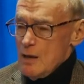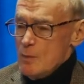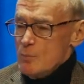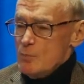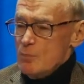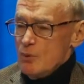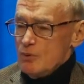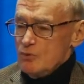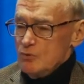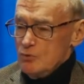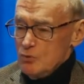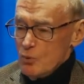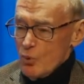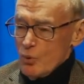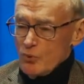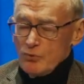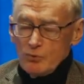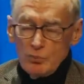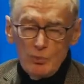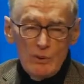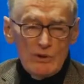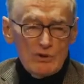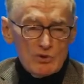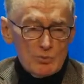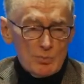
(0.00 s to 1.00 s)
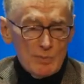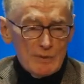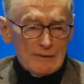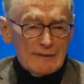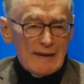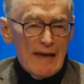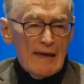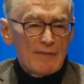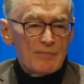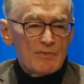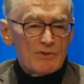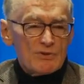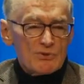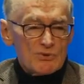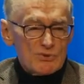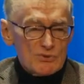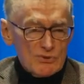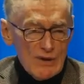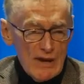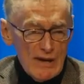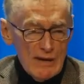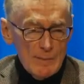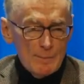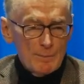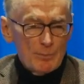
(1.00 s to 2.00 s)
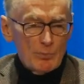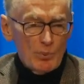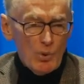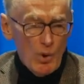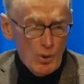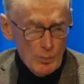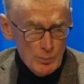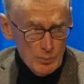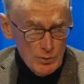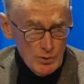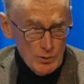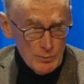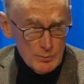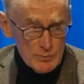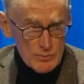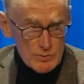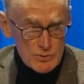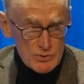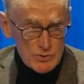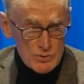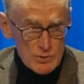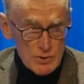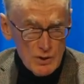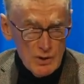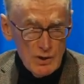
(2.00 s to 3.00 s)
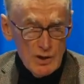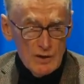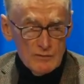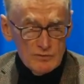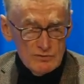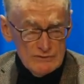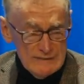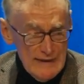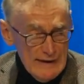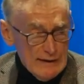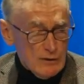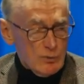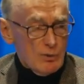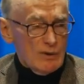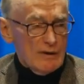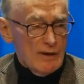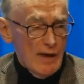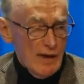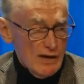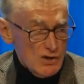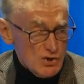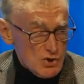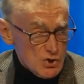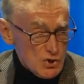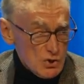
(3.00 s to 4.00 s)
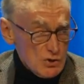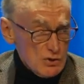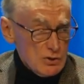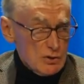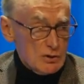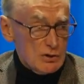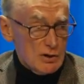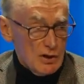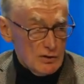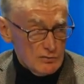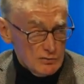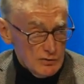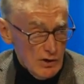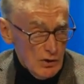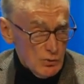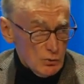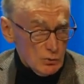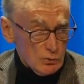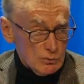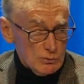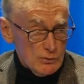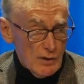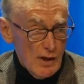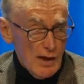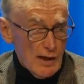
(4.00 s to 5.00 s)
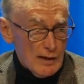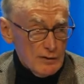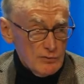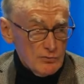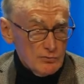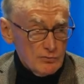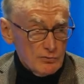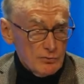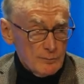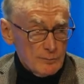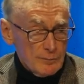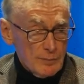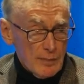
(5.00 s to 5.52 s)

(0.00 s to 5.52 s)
but North Richmond had the same problems of degradation of local life,